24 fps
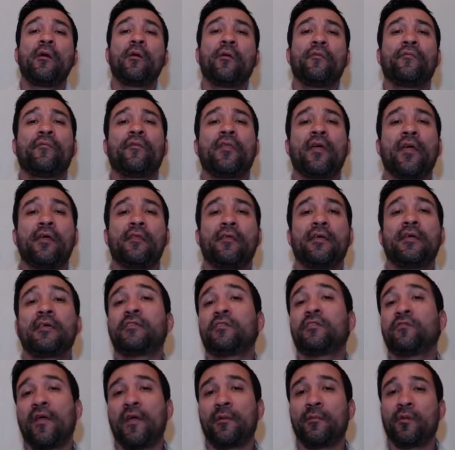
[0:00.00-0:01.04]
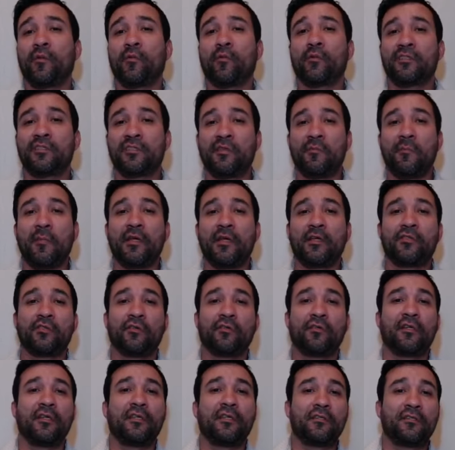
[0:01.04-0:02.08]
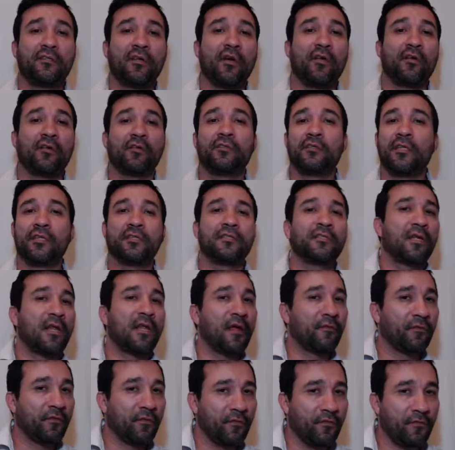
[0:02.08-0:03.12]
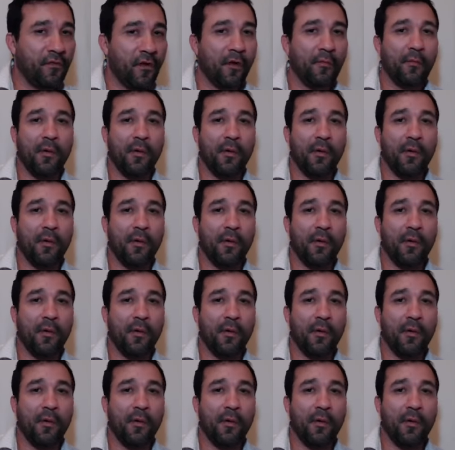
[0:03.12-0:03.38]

that his family wants to make sure that his daughter doesn't ever fall